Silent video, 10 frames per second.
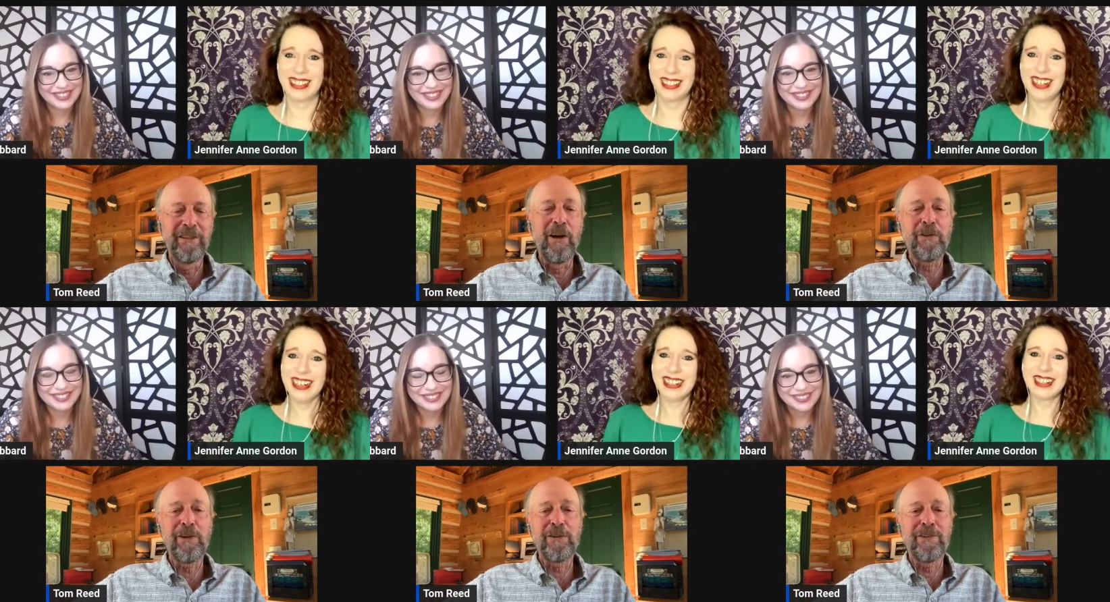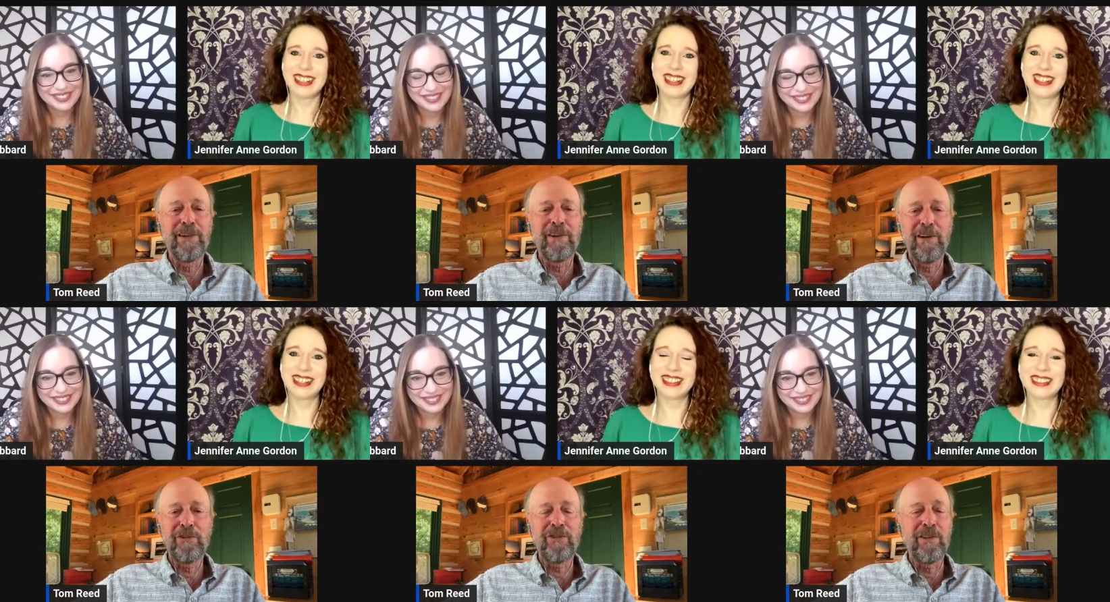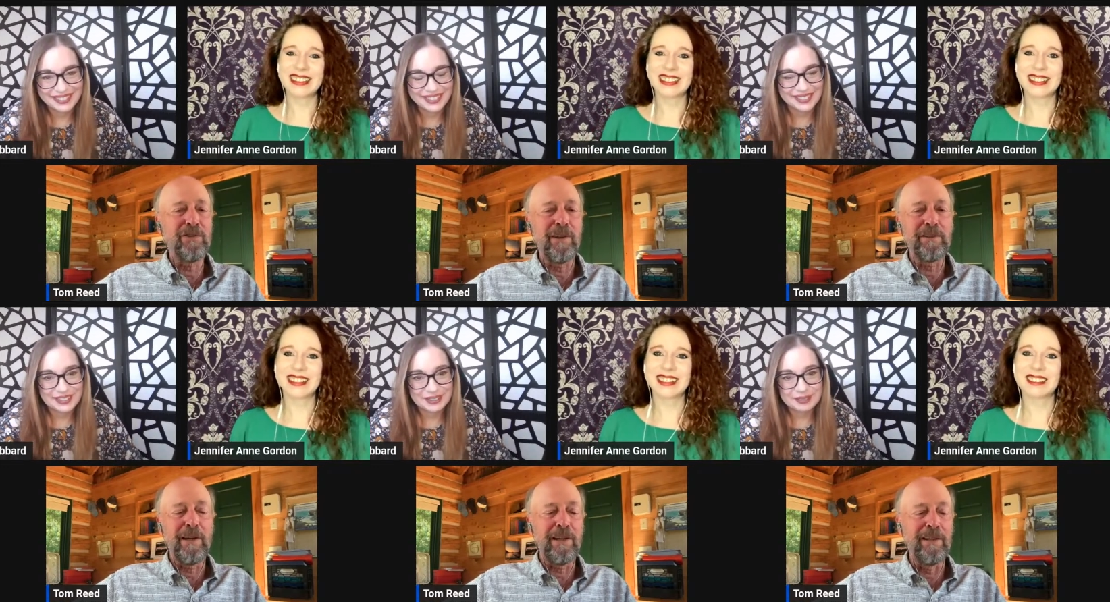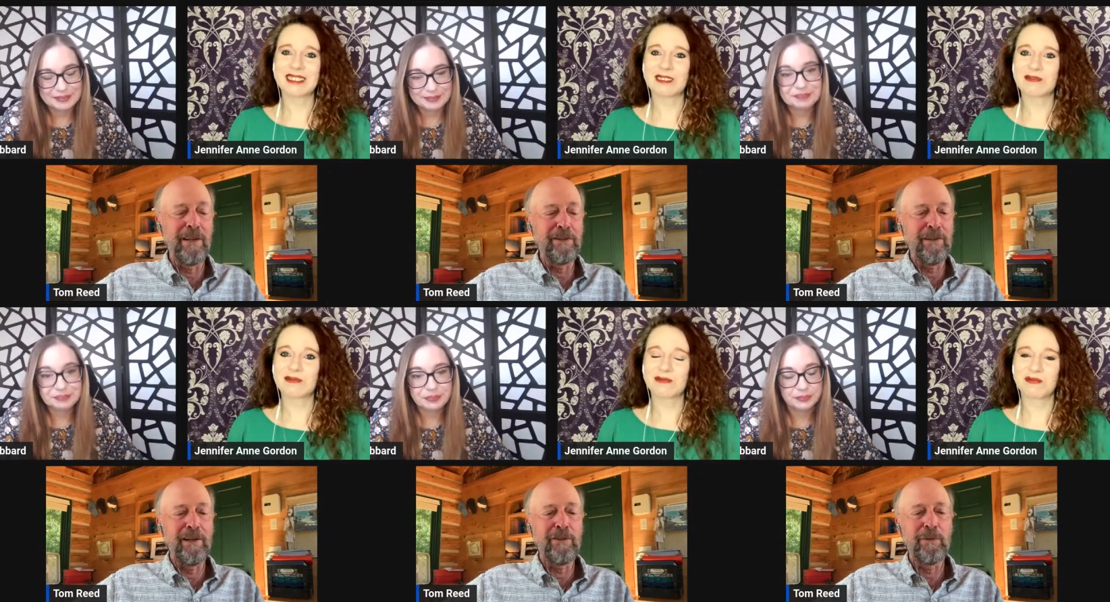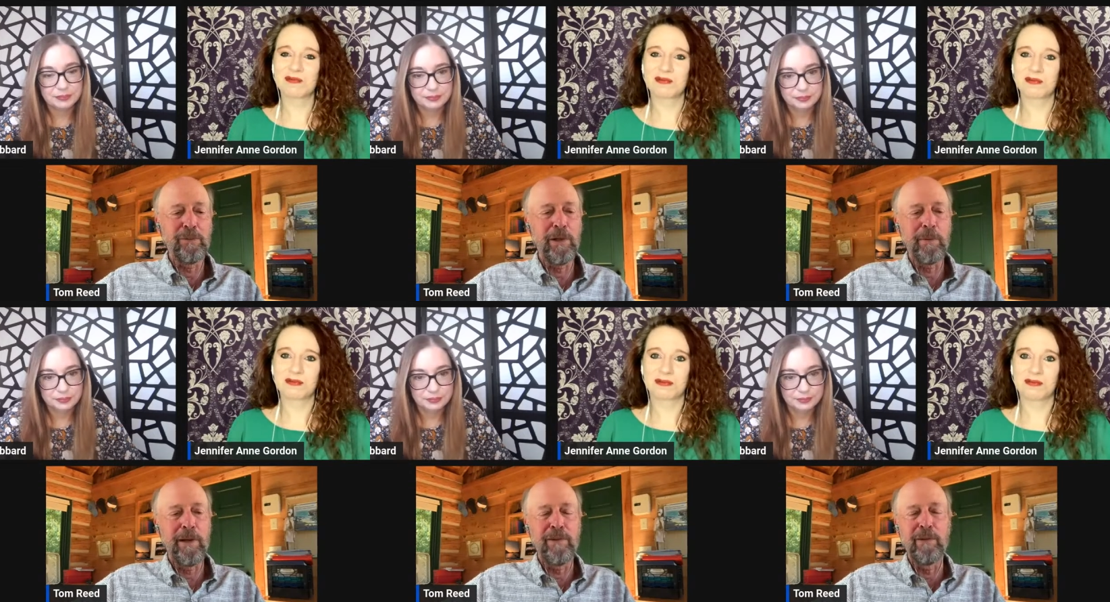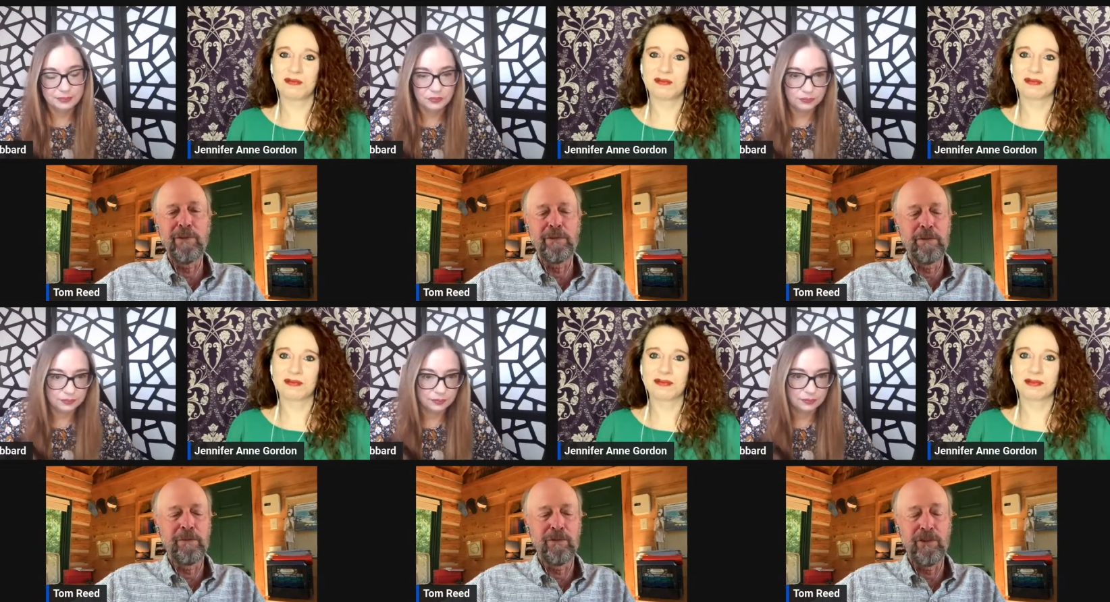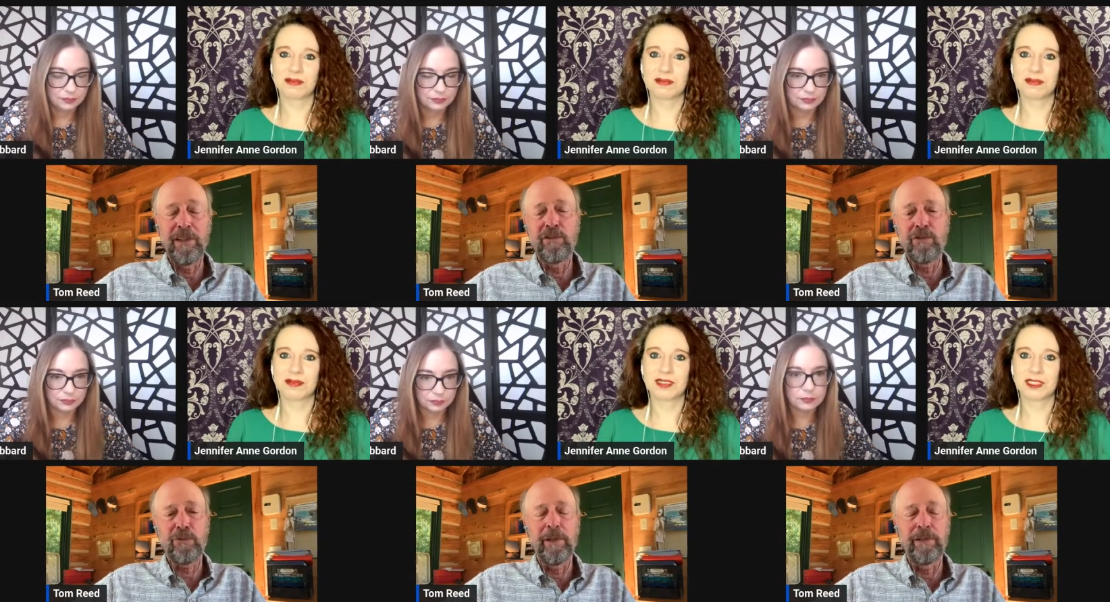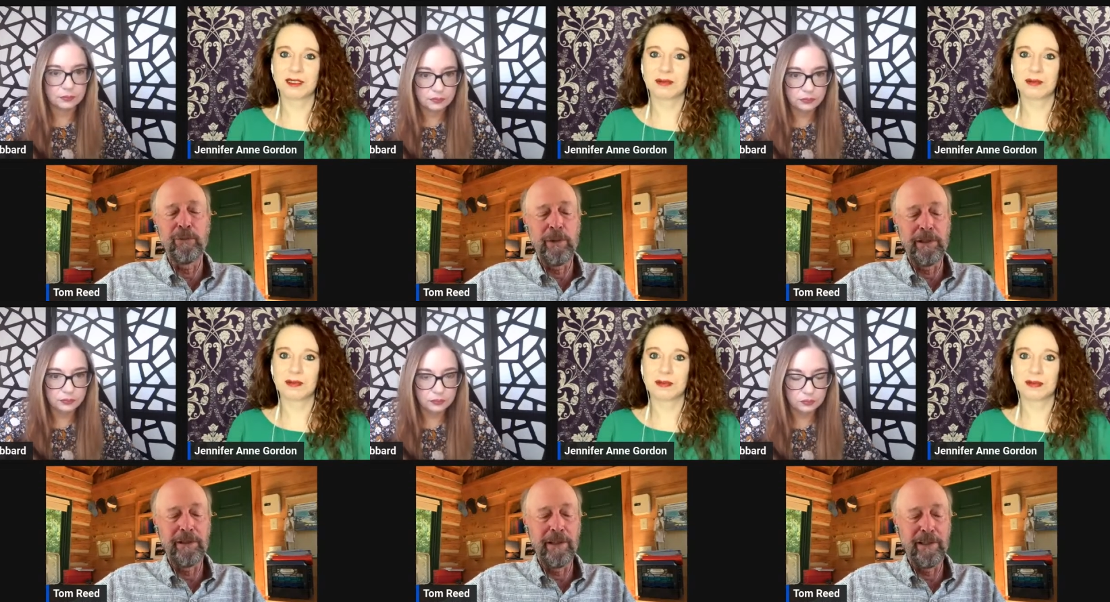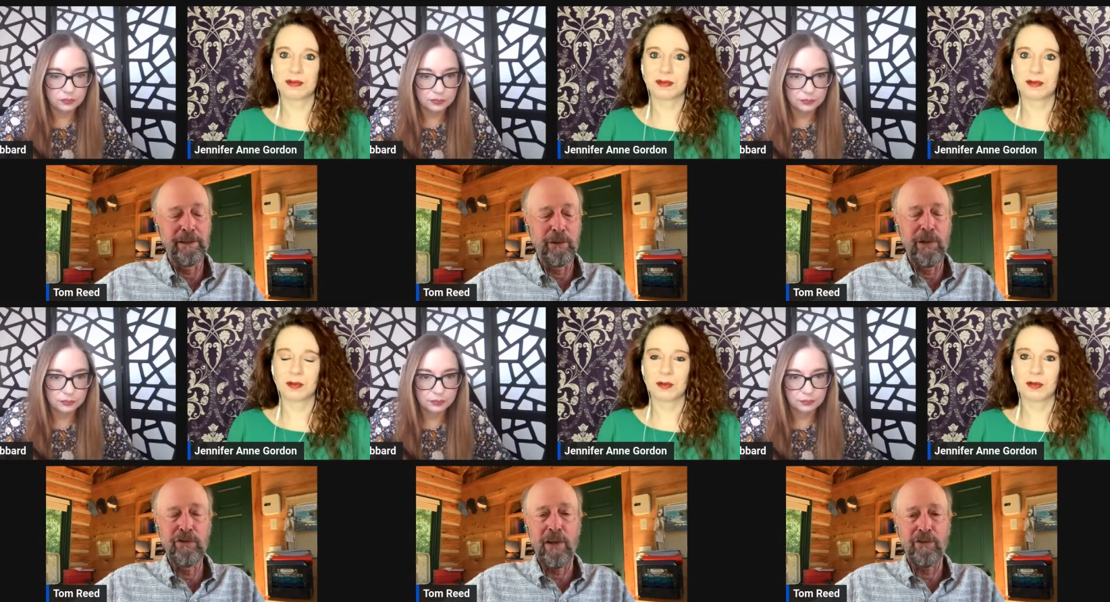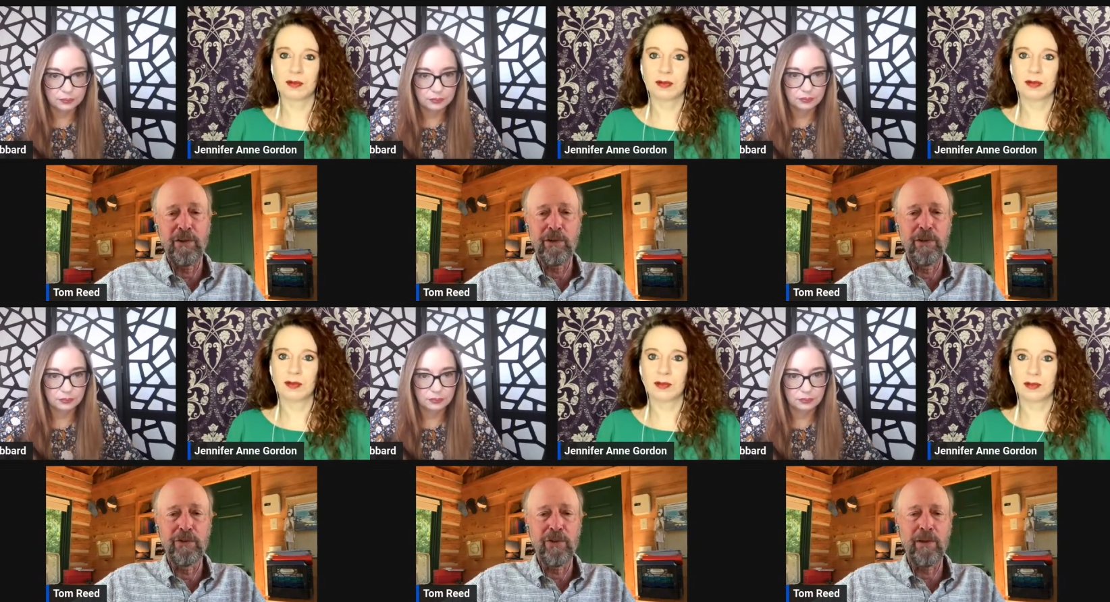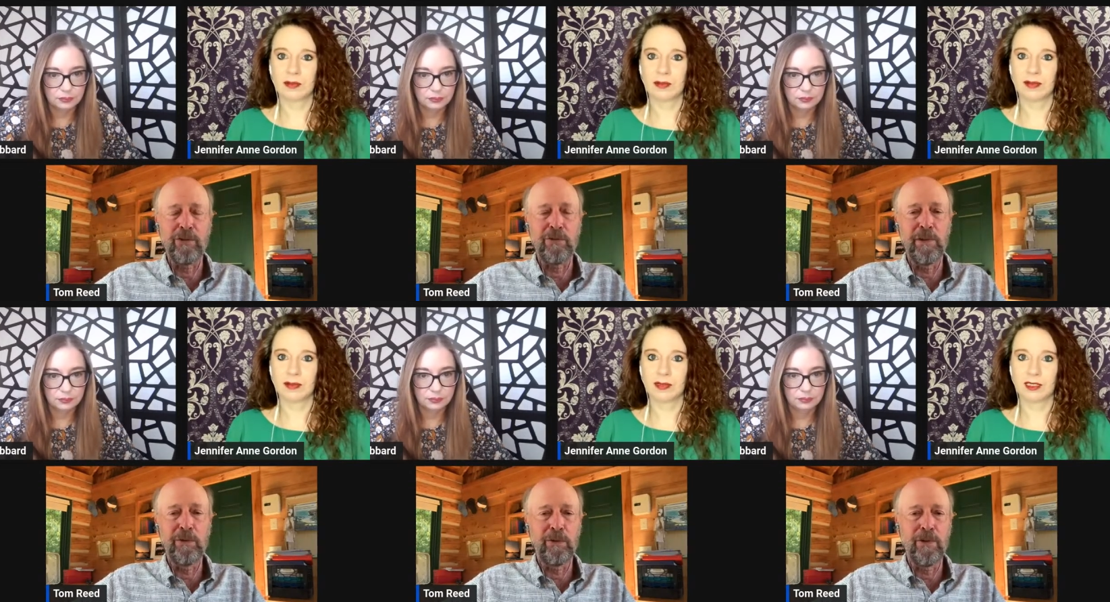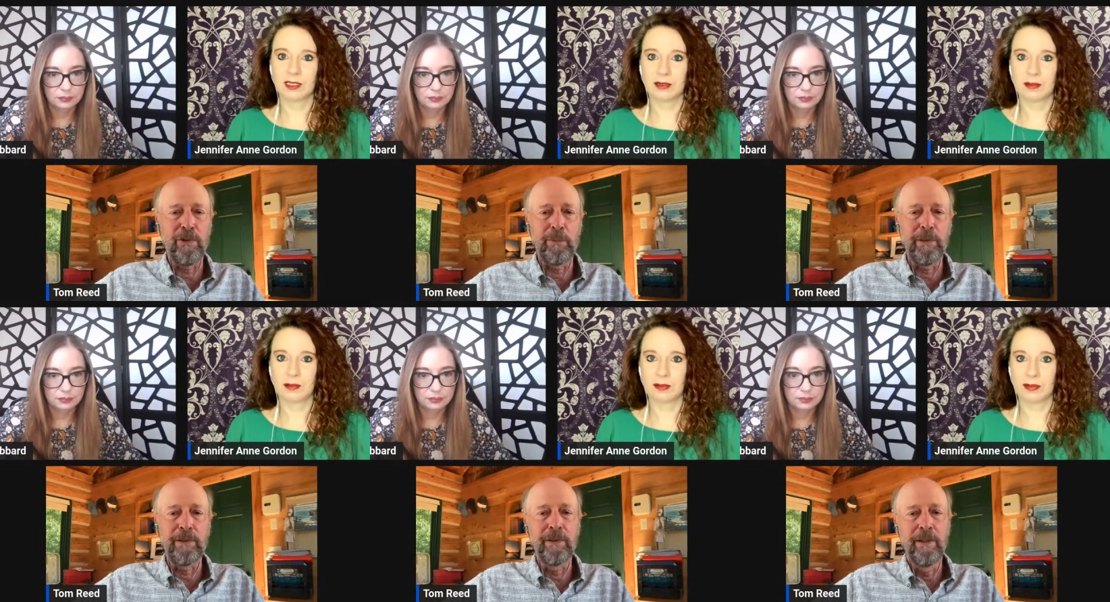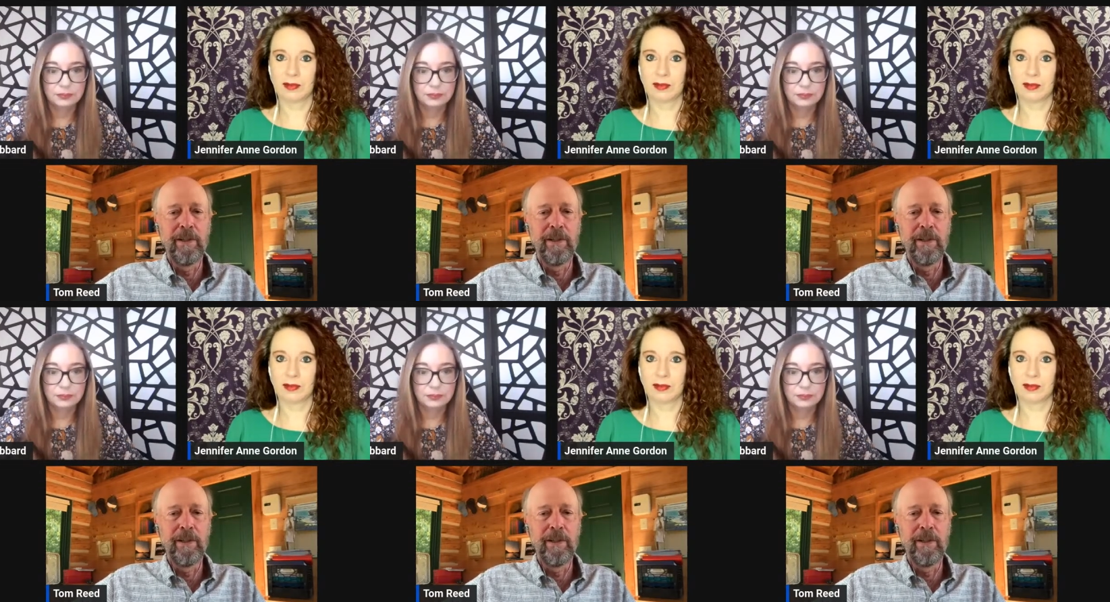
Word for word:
Speaker 1: no, there there are scenes like that, and I, I one of my favorite scenes is when when uh, Grace has to call Tuttle's funeral home and